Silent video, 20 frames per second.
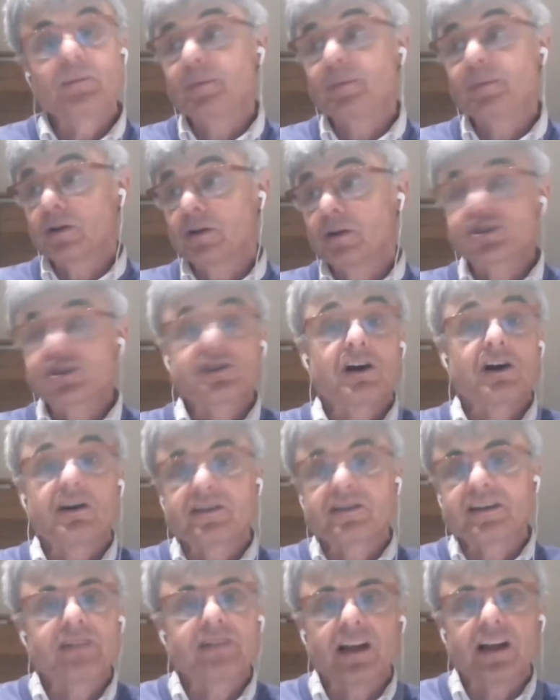people
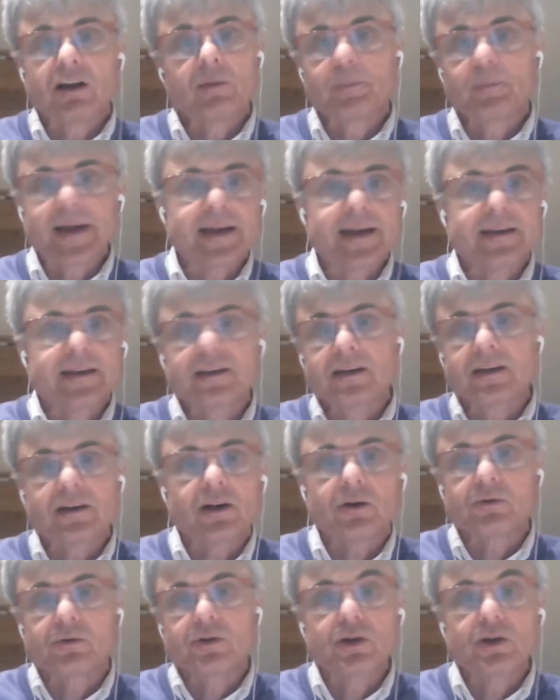start developing,
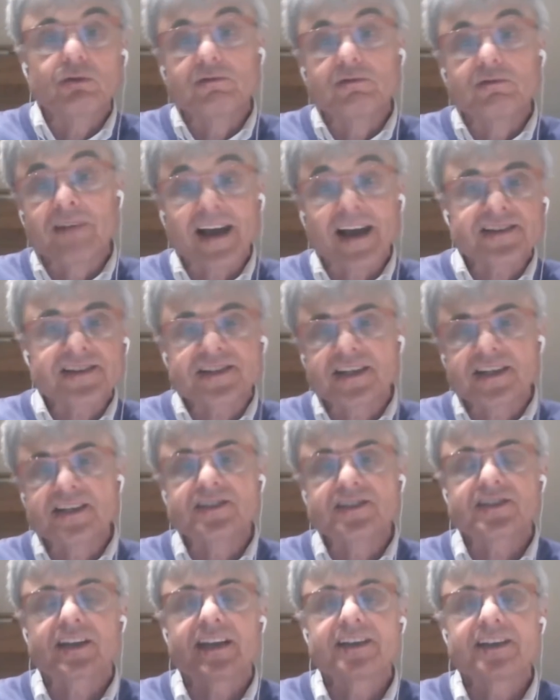new
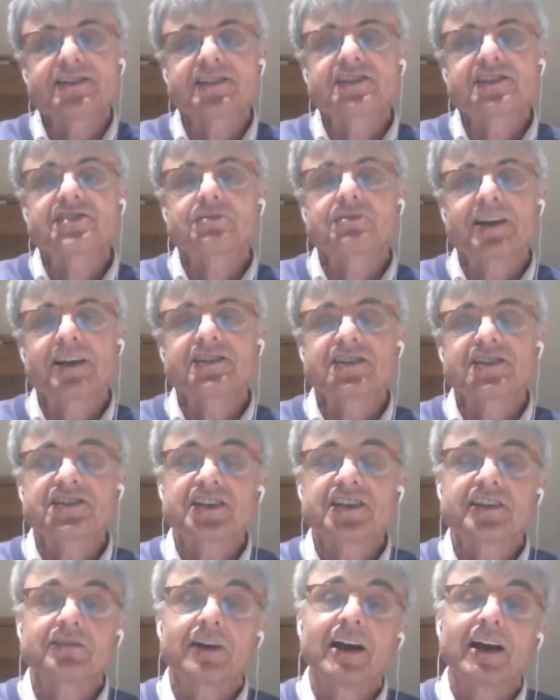vaccines against the strains,
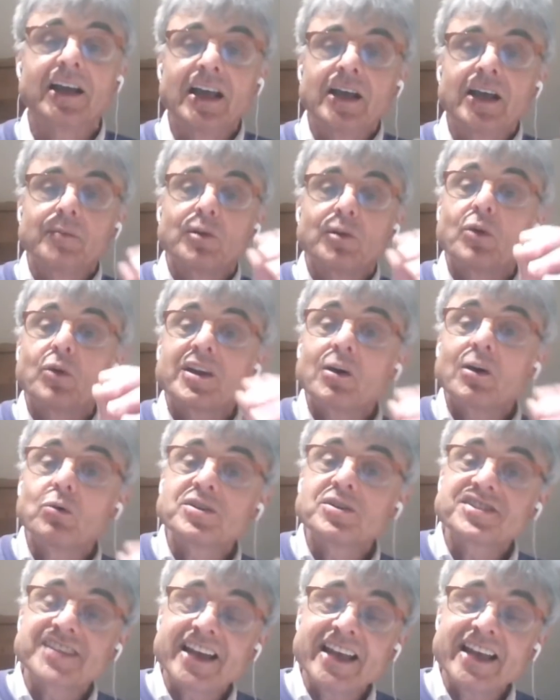etc. But what I
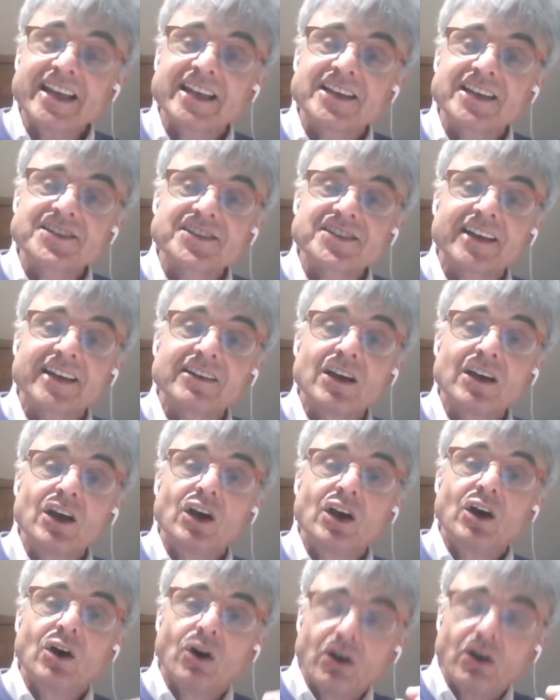was saying is that,
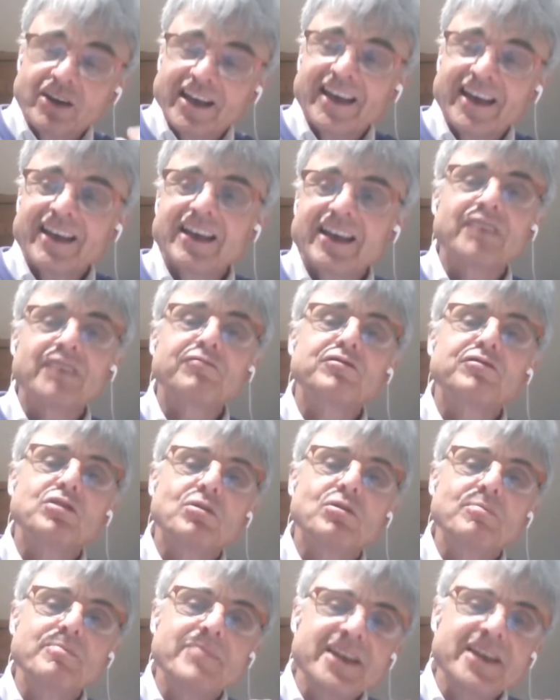okay, if
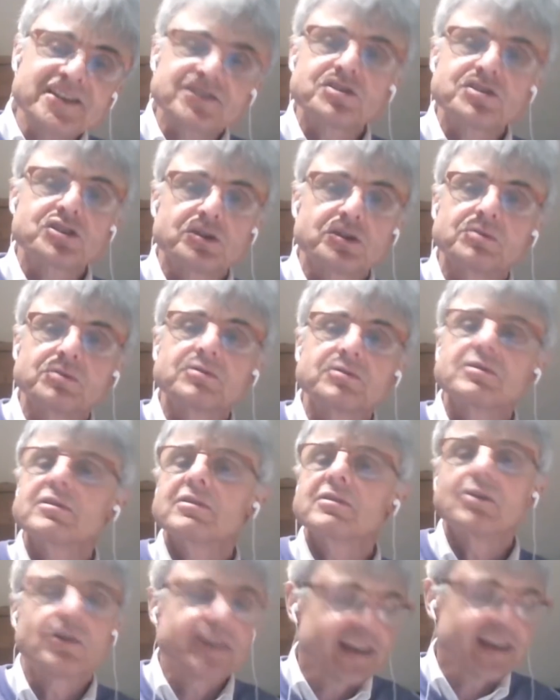you miss the shoot,
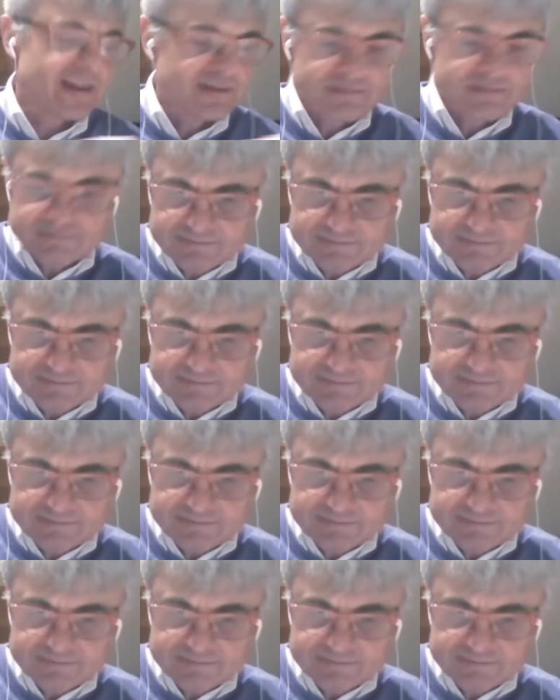okay,